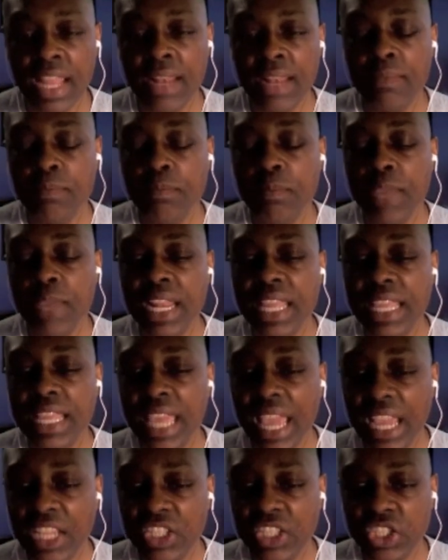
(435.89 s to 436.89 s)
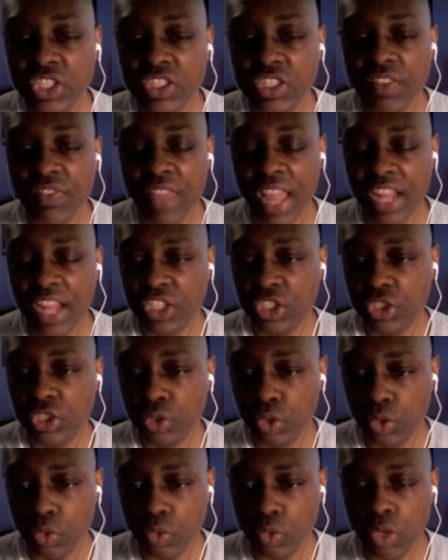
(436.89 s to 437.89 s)
And in many cases, that's
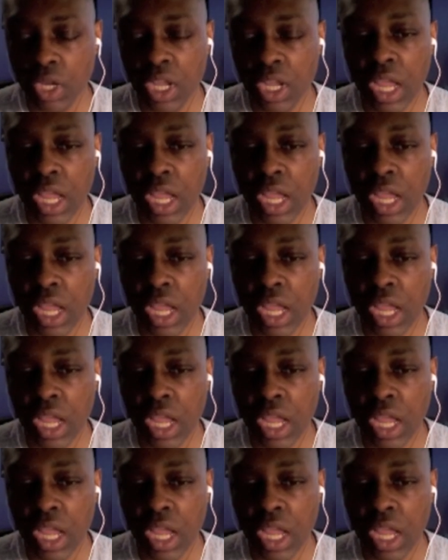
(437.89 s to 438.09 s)
true.